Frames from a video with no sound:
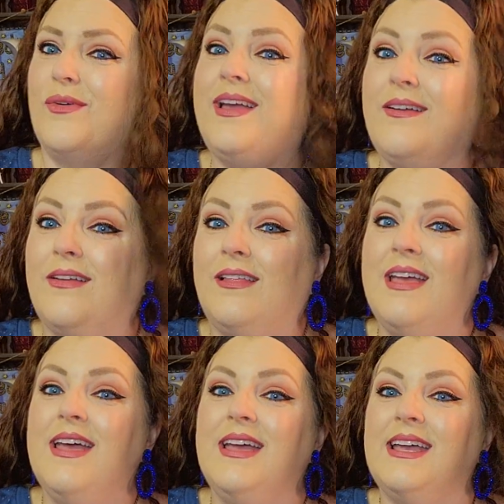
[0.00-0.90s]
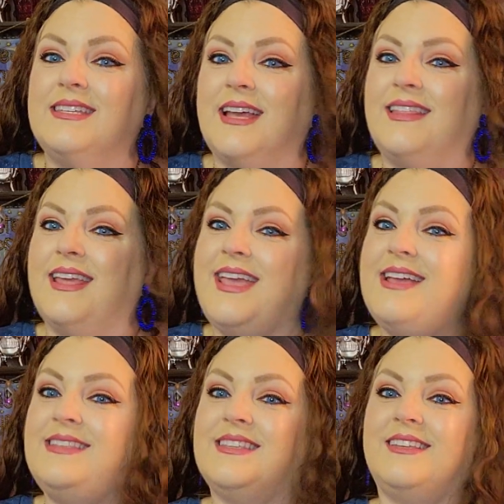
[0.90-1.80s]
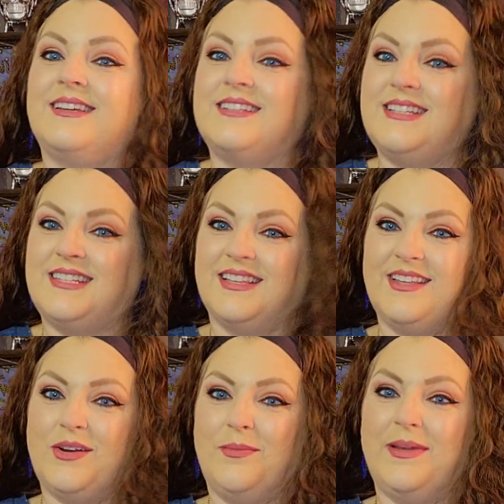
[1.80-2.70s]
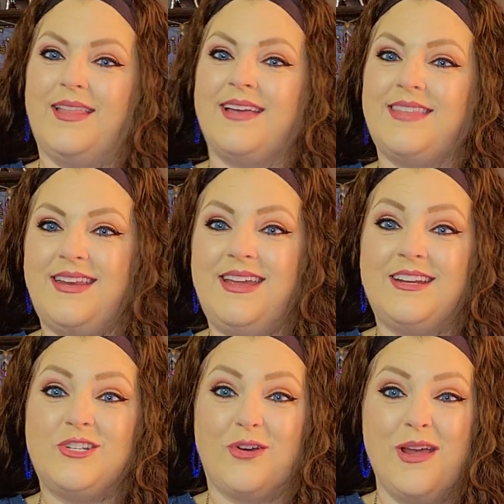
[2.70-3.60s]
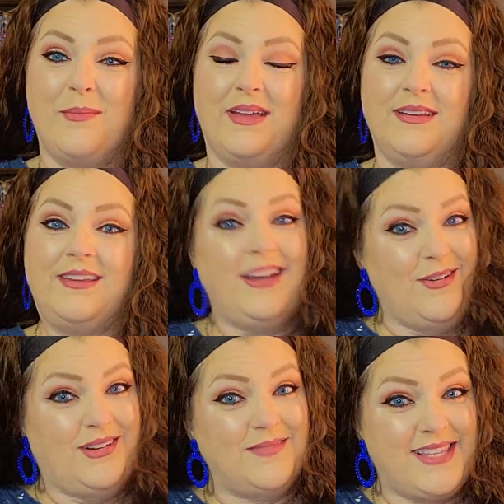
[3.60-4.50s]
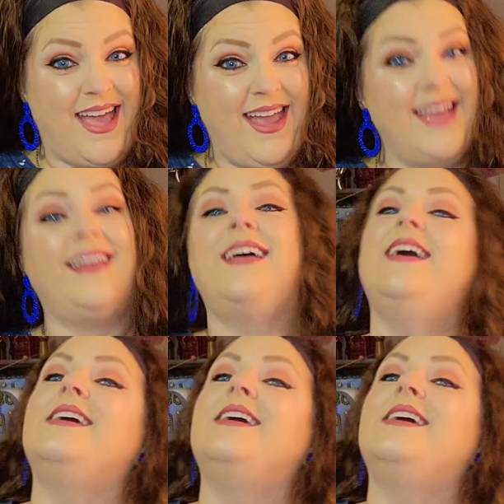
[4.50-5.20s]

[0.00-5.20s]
real is like the ends look just a little bit like they need a trimming. You know what I'm saying?